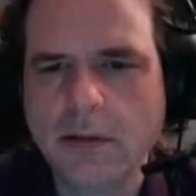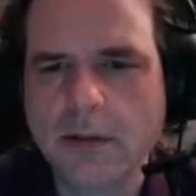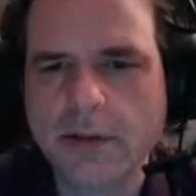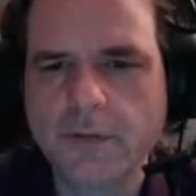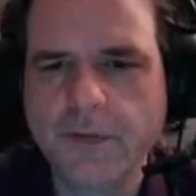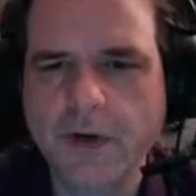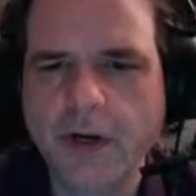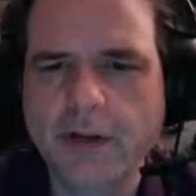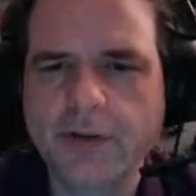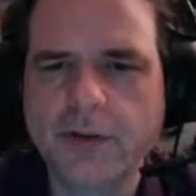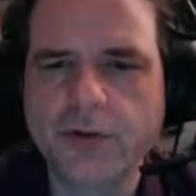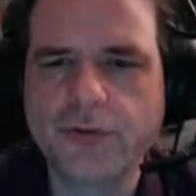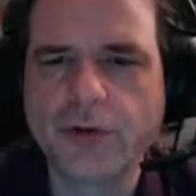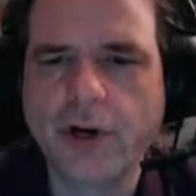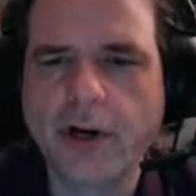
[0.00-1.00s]
So figure out the
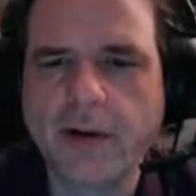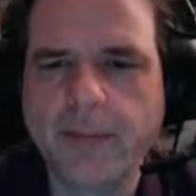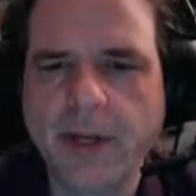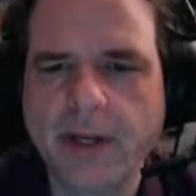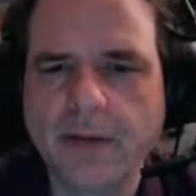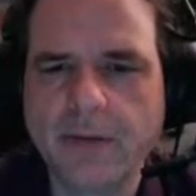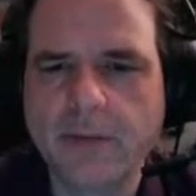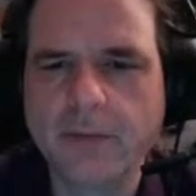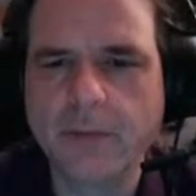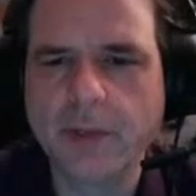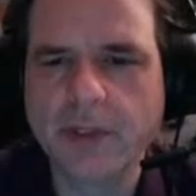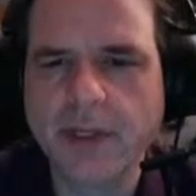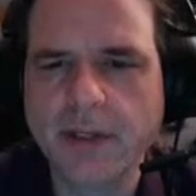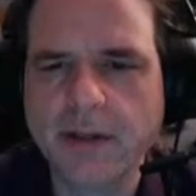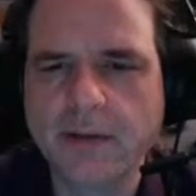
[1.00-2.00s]
draw amount. We
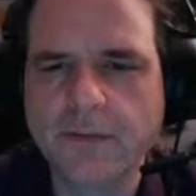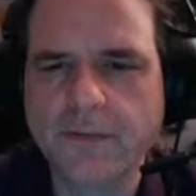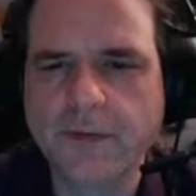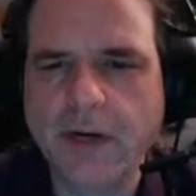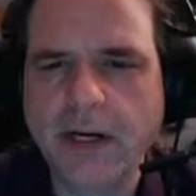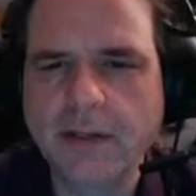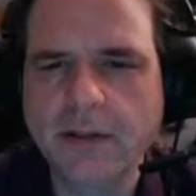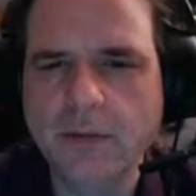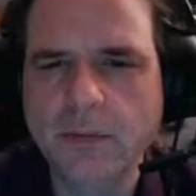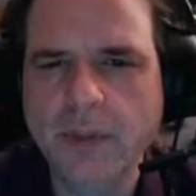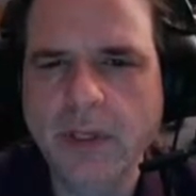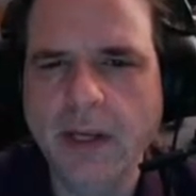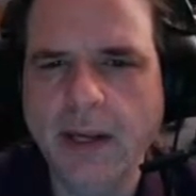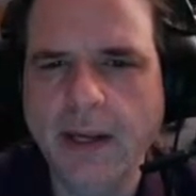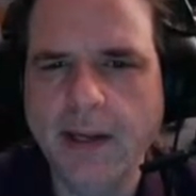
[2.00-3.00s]
take the fractal we
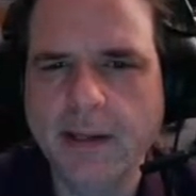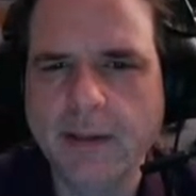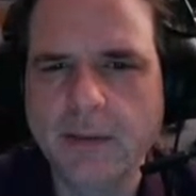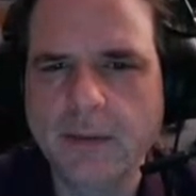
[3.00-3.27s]
had.